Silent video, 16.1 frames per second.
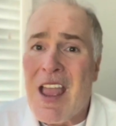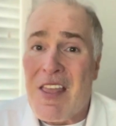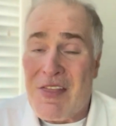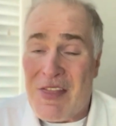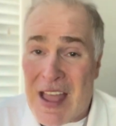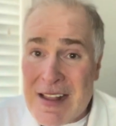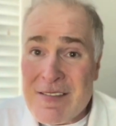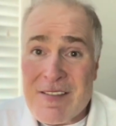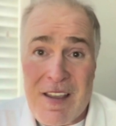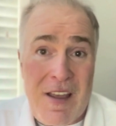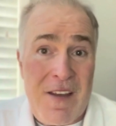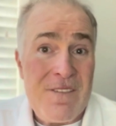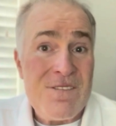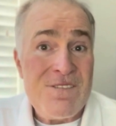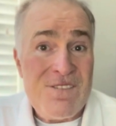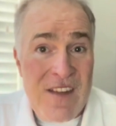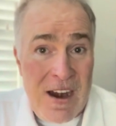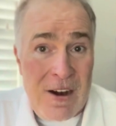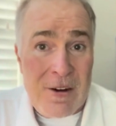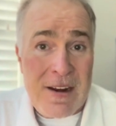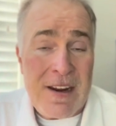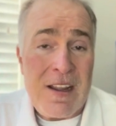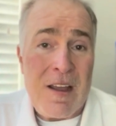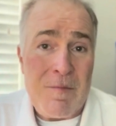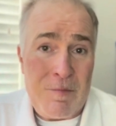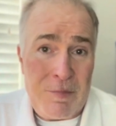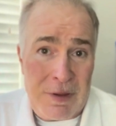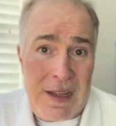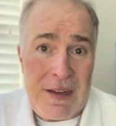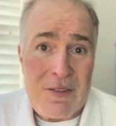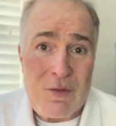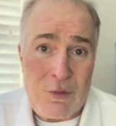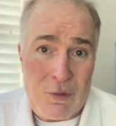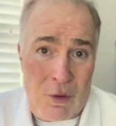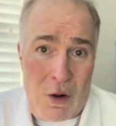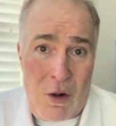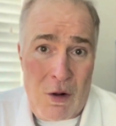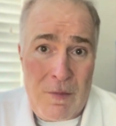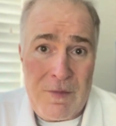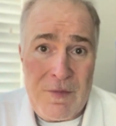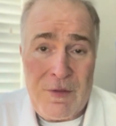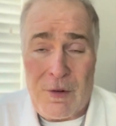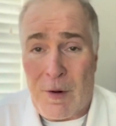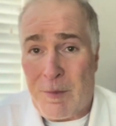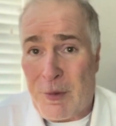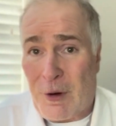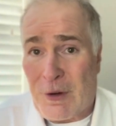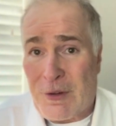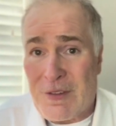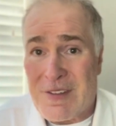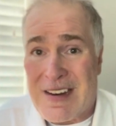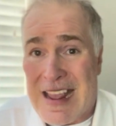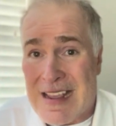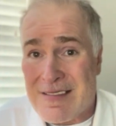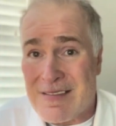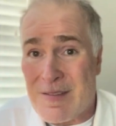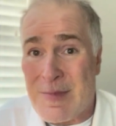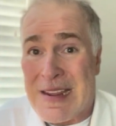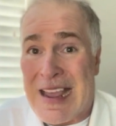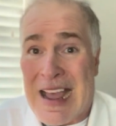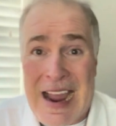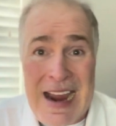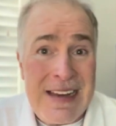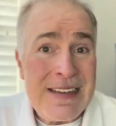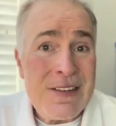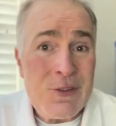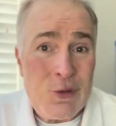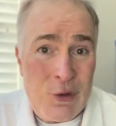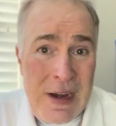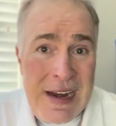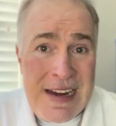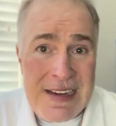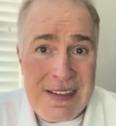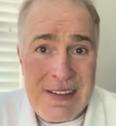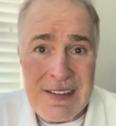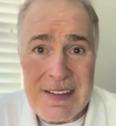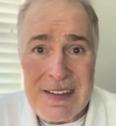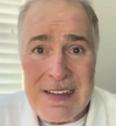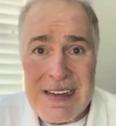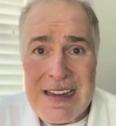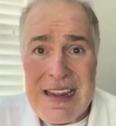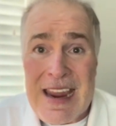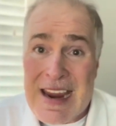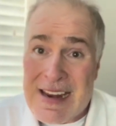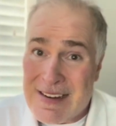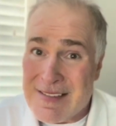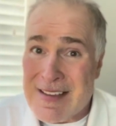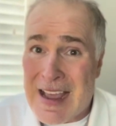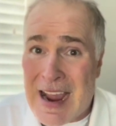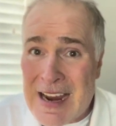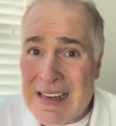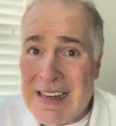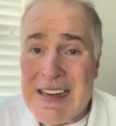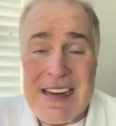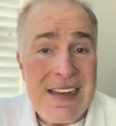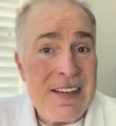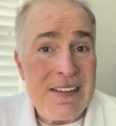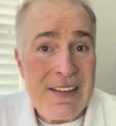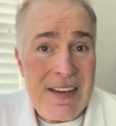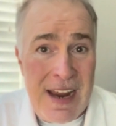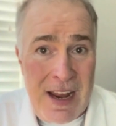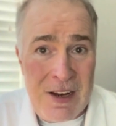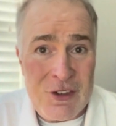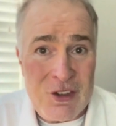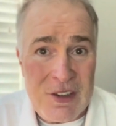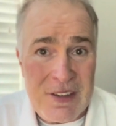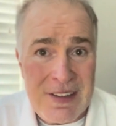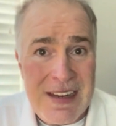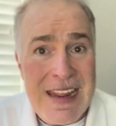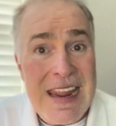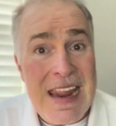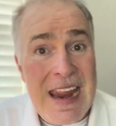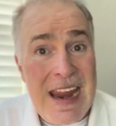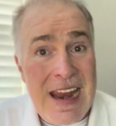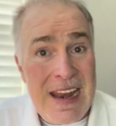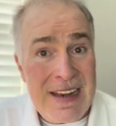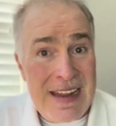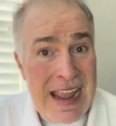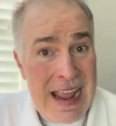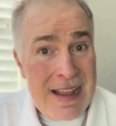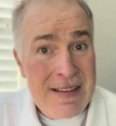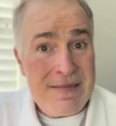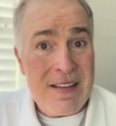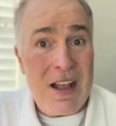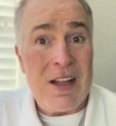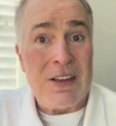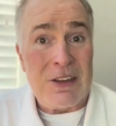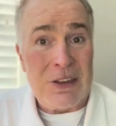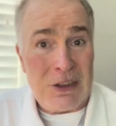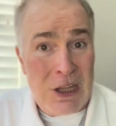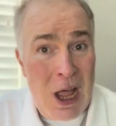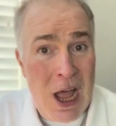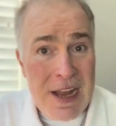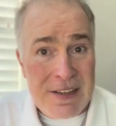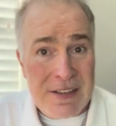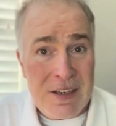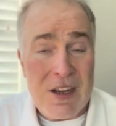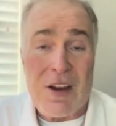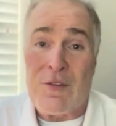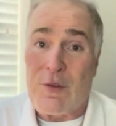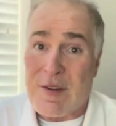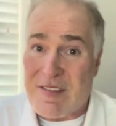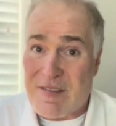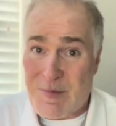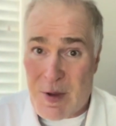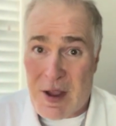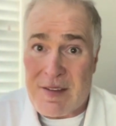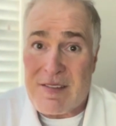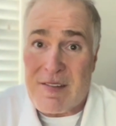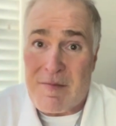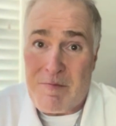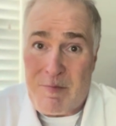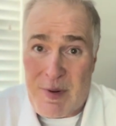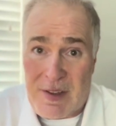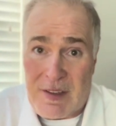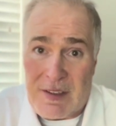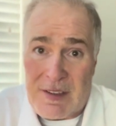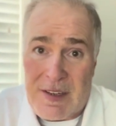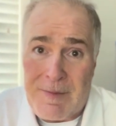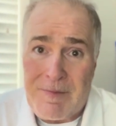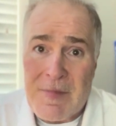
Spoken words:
That's a very complex role for a person that has to be highly trained and is highly intelligent and has a lot of responsibility.